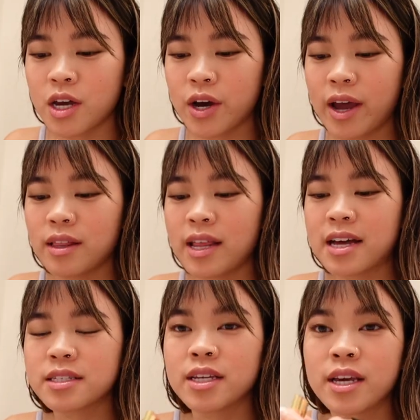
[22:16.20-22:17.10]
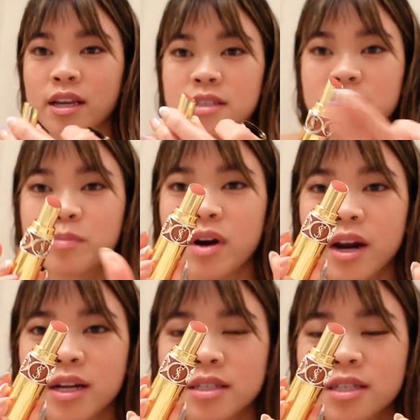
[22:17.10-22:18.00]
Okay, last thing is lip
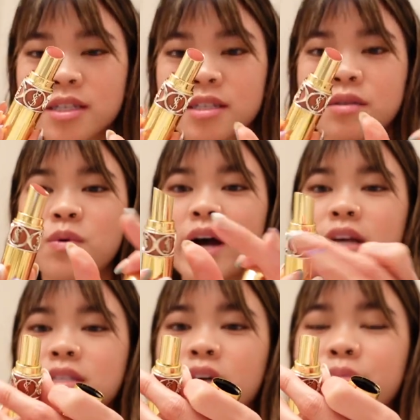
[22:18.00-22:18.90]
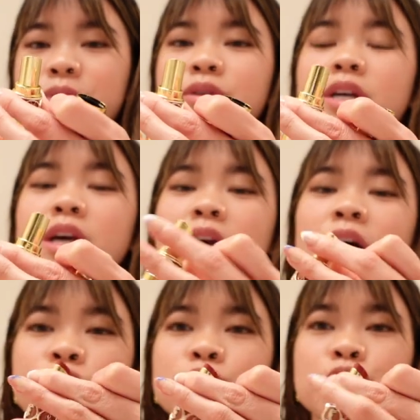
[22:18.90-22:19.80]
product. This is the YSL Beauty
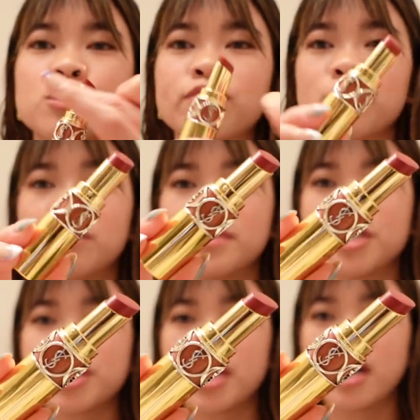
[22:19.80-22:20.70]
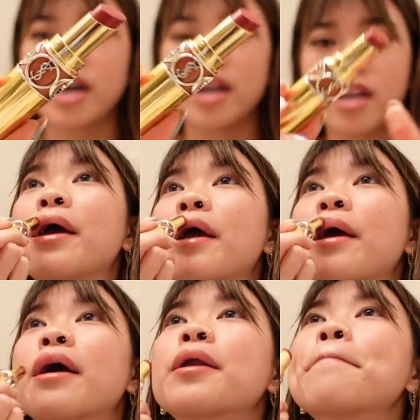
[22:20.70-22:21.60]
Rouge Volute de Shine,
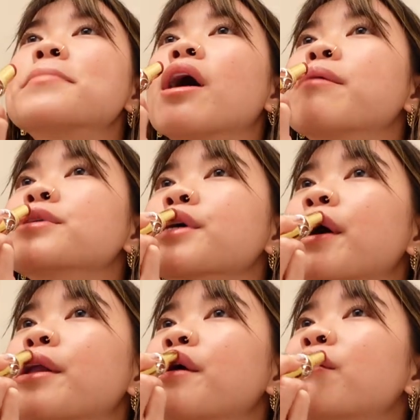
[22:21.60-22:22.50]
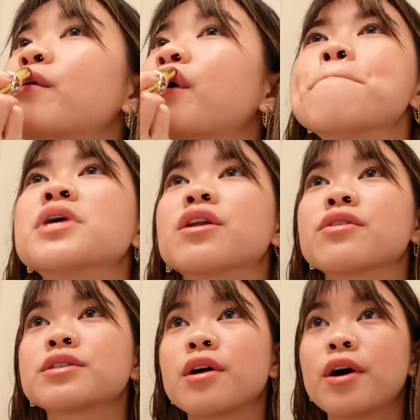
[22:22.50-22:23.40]
and I'm just kind of putting
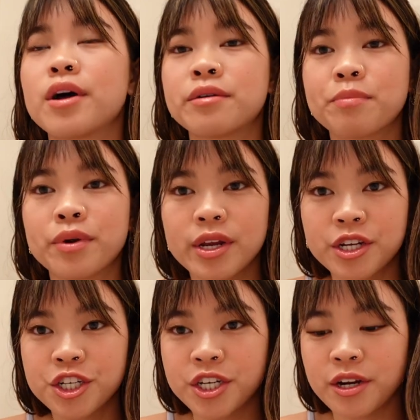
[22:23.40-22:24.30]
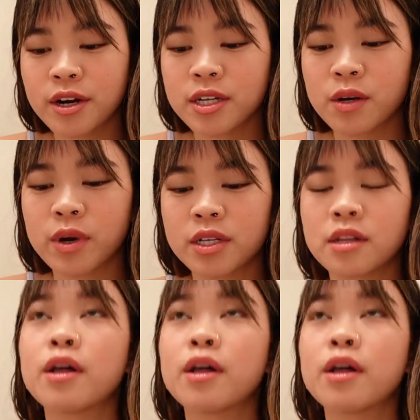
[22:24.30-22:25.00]
this on pretty sheer because I want it to